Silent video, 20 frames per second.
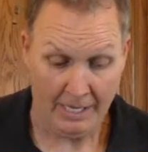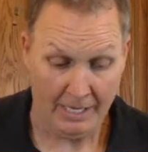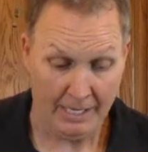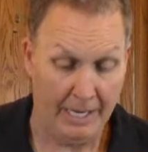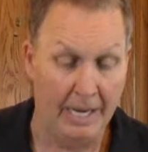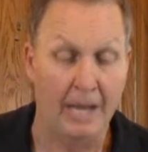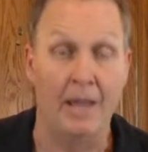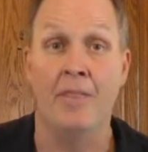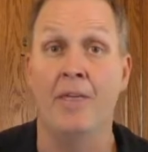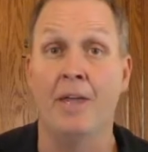
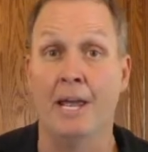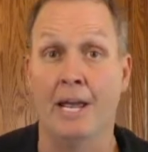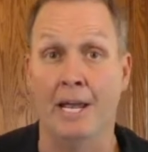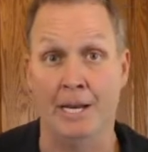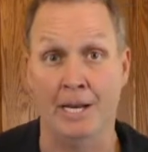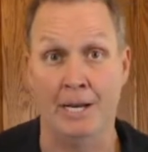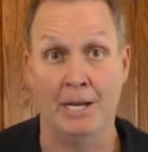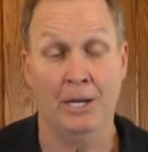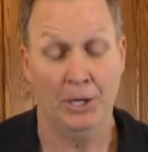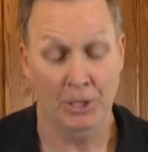And
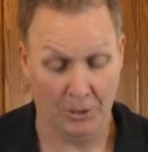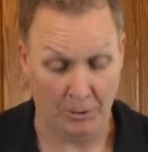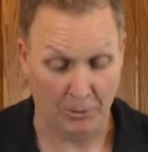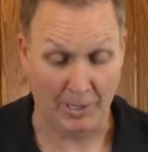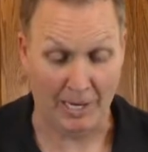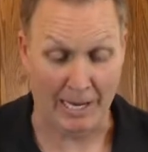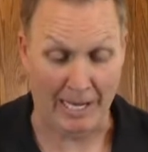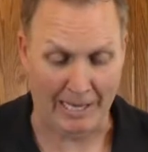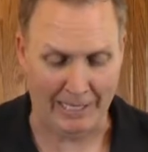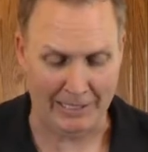then what
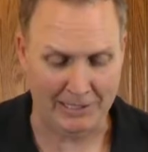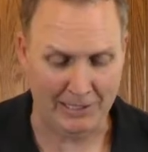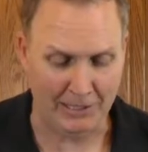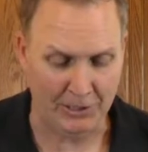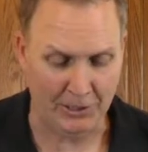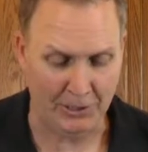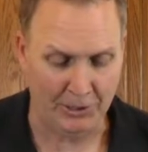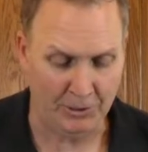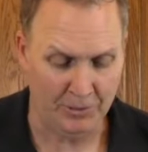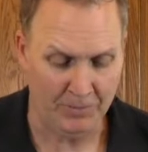I like to
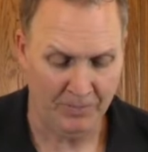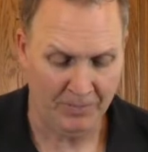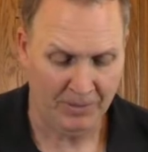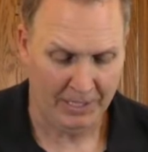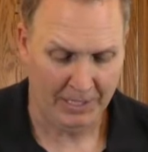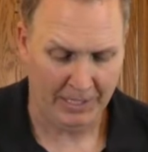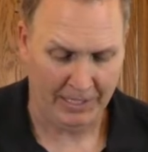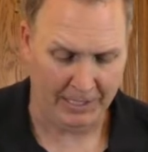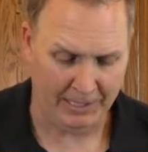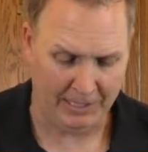do
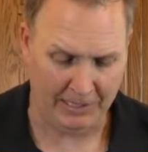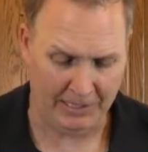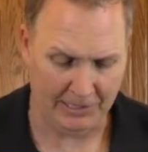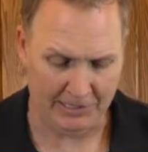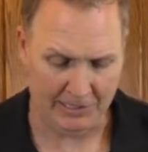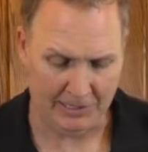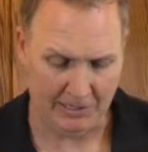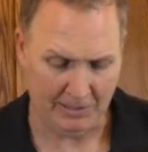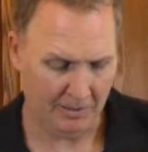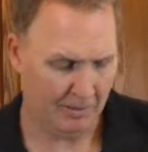is
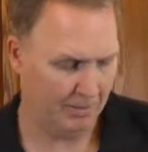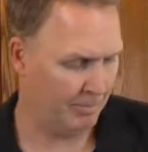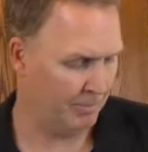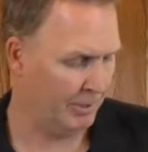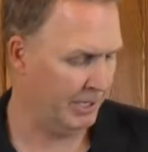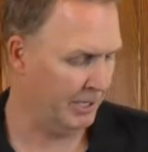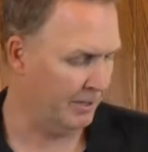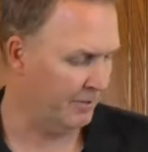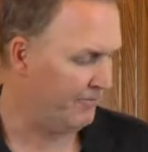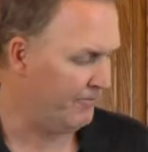bring
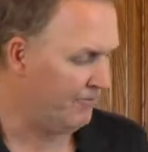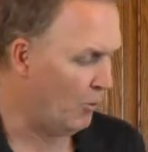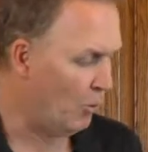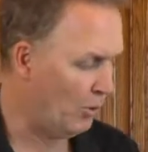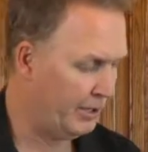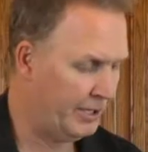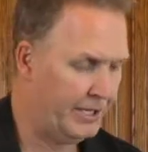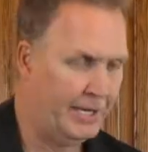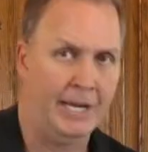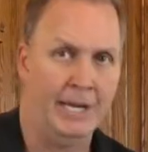a
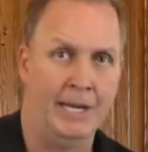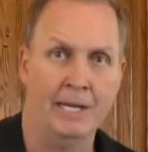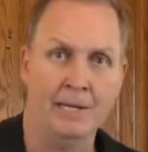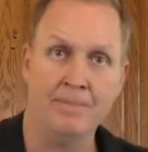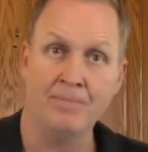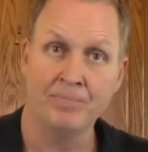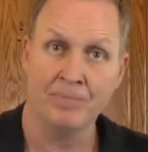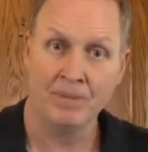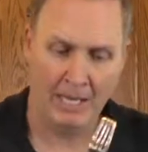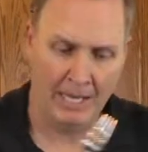fork in
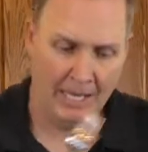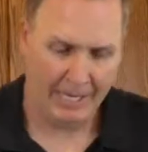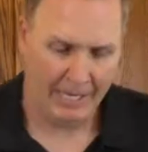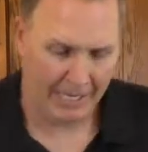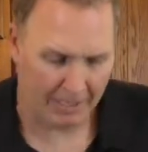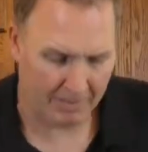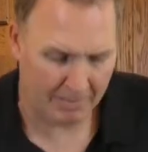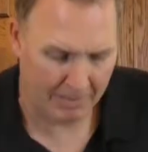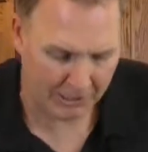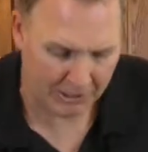and
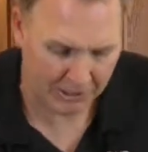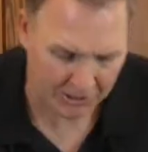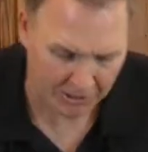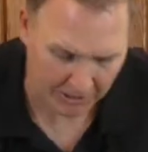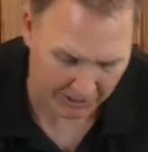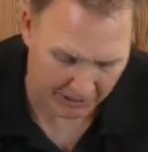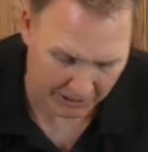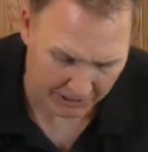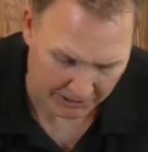make sure that